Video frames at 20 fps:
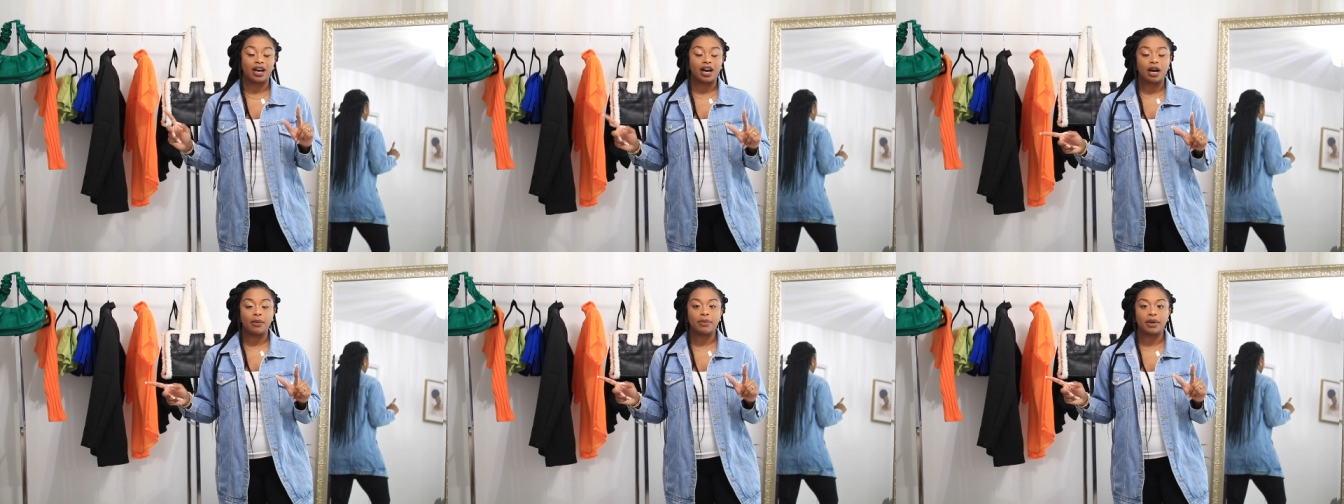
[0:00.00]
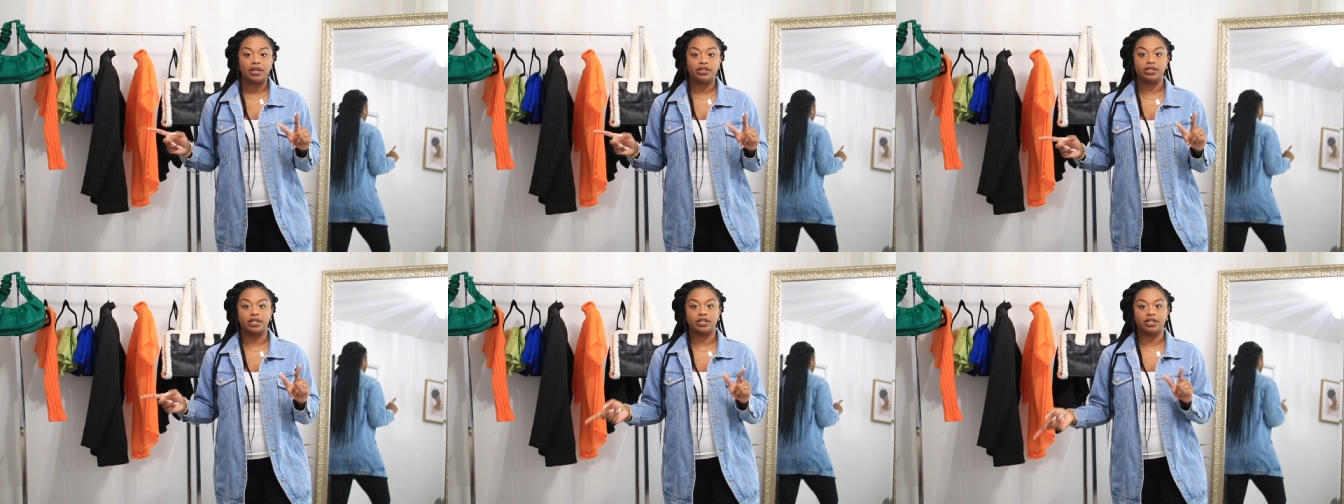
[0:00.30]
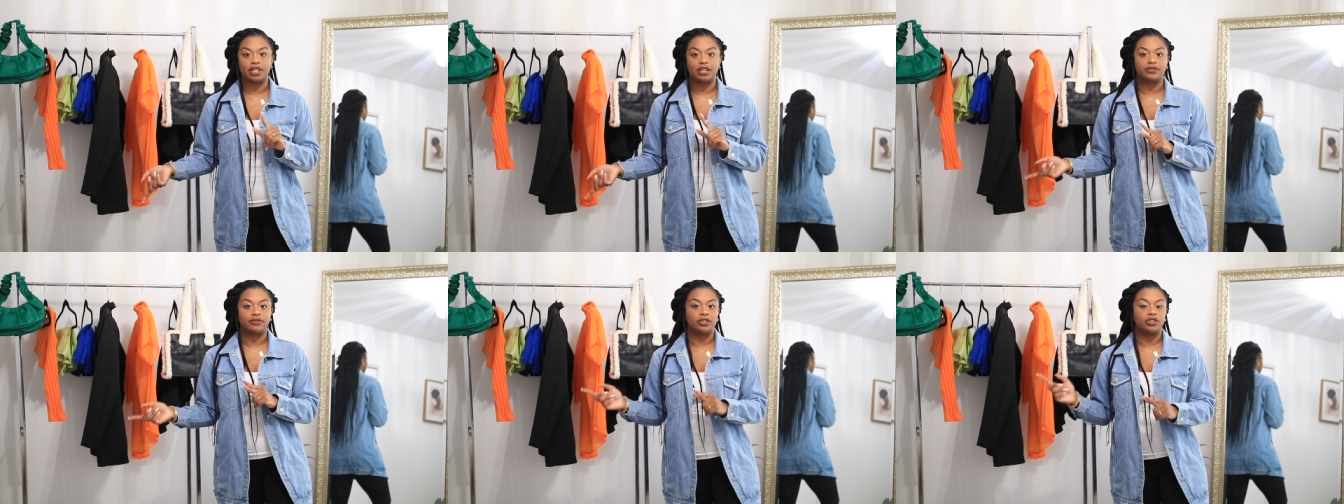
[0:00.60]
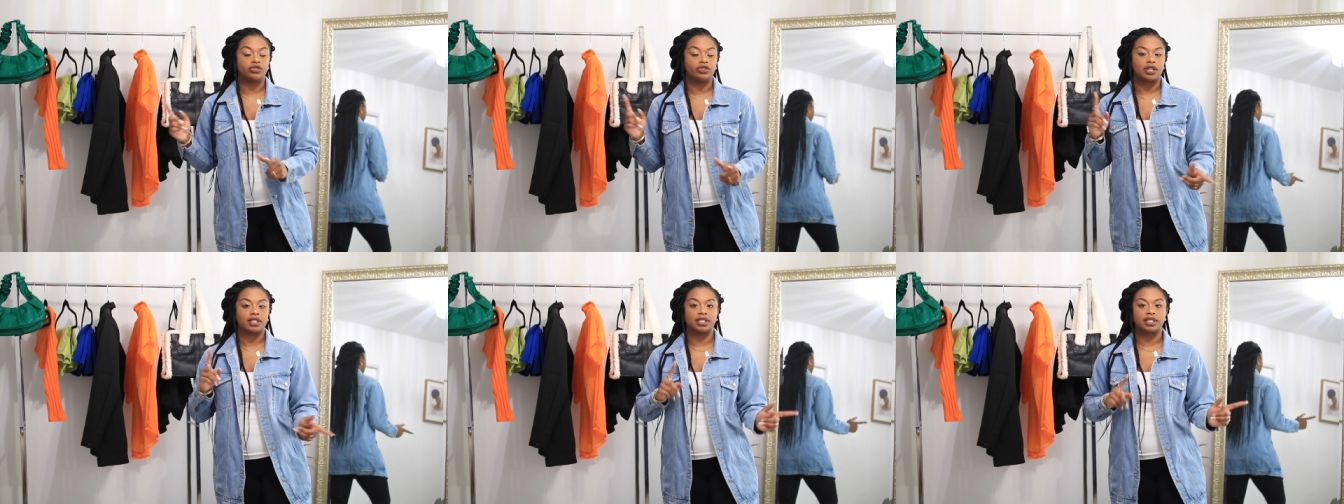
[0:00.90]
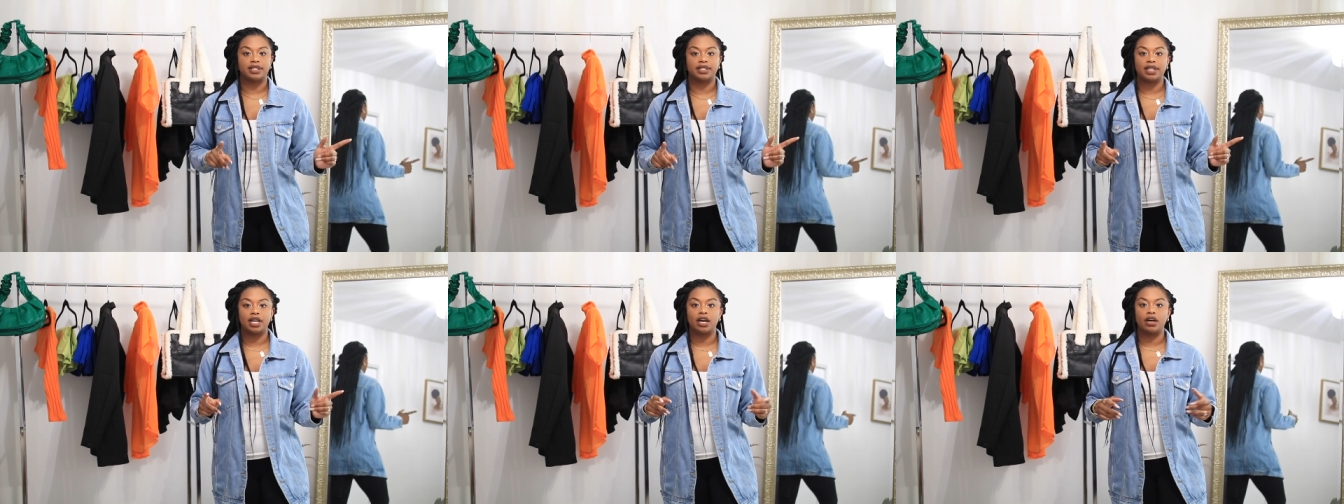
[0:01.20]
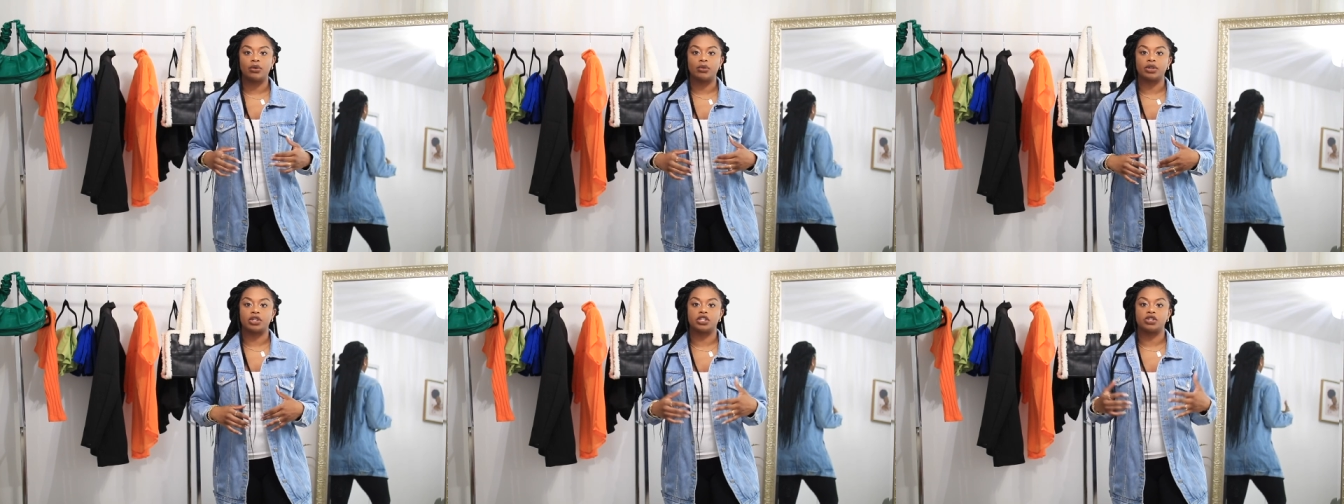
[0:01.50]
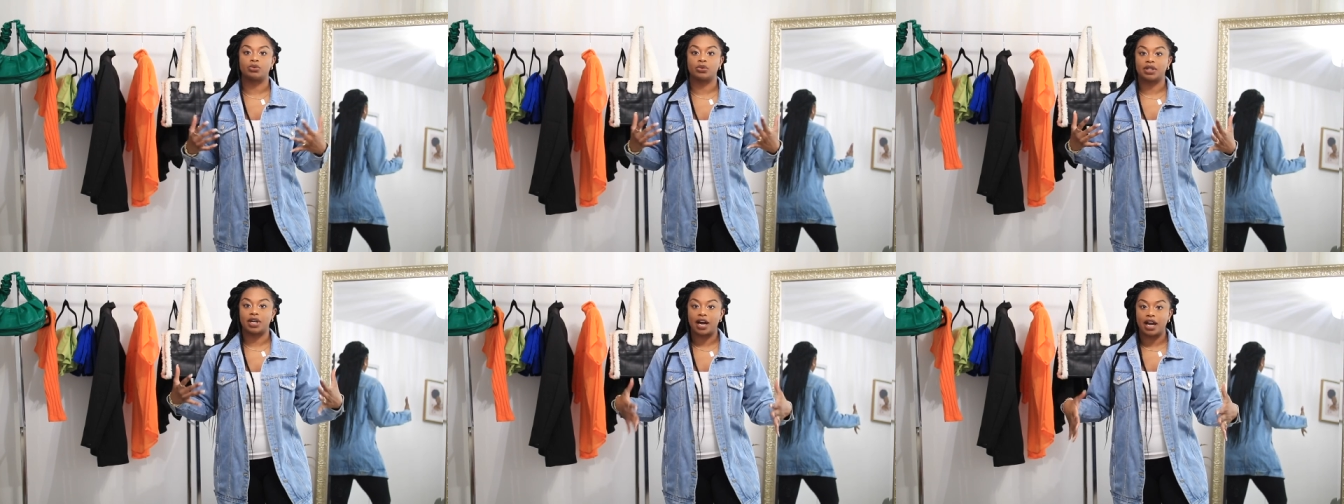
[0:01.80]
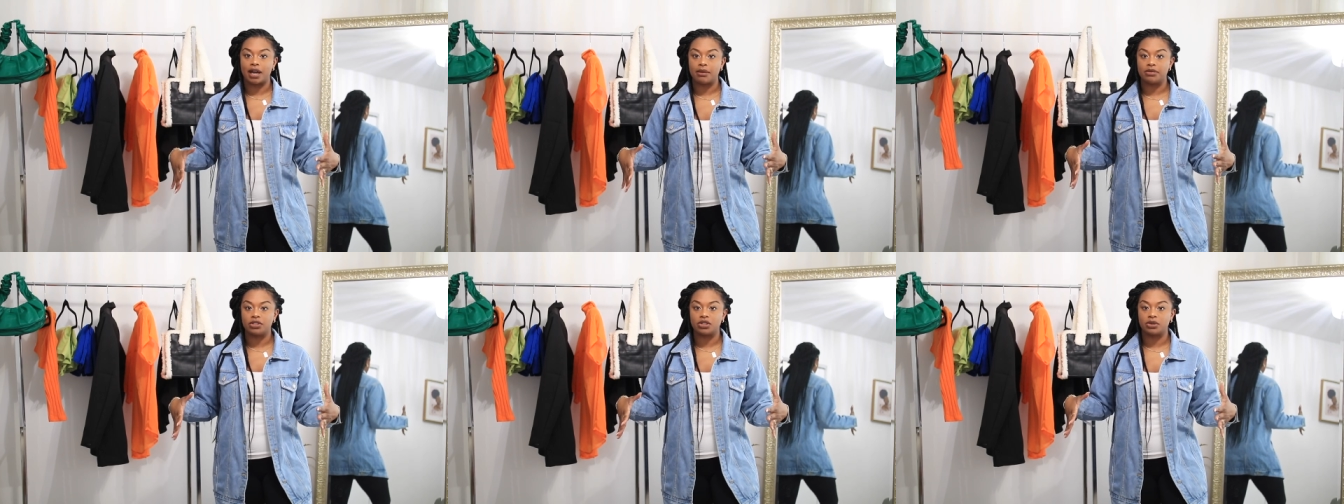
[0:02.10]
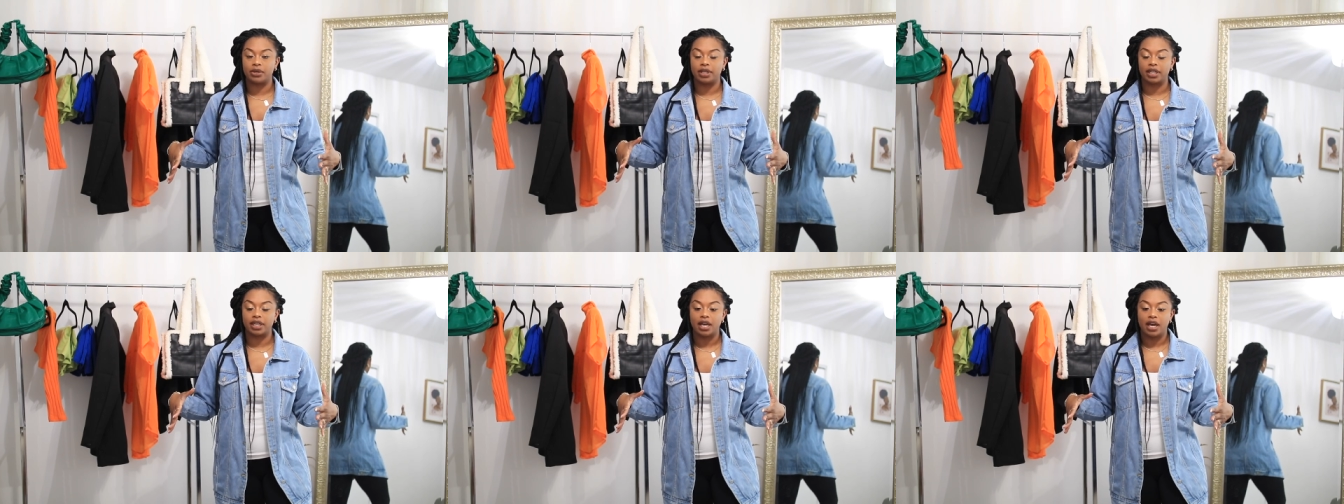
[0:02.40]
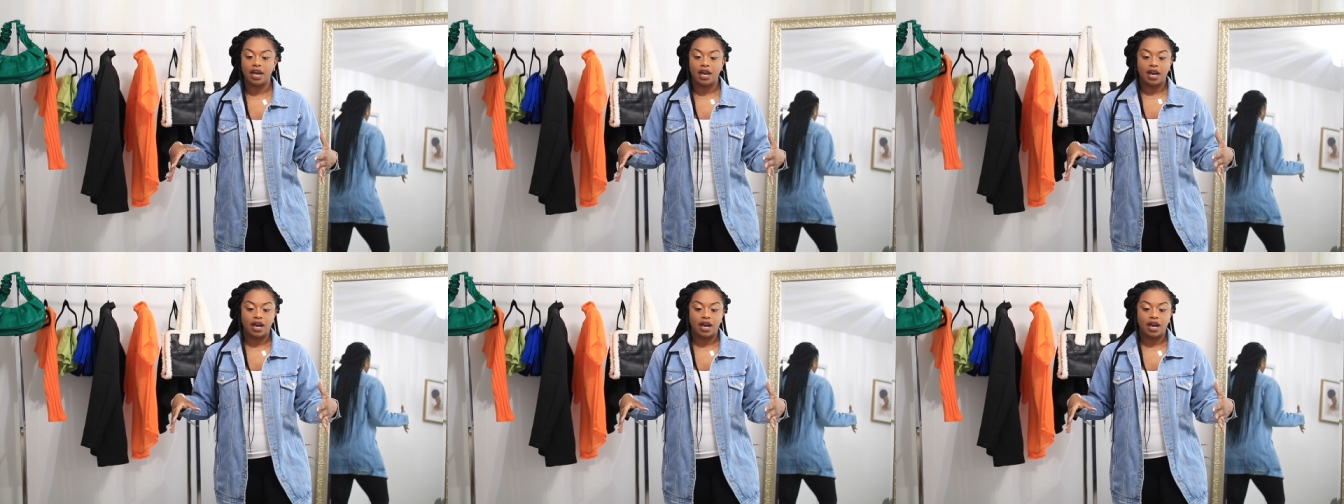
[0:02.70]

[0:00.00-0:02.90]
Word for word: up and you can definitely dress it down, which is what I'm doing.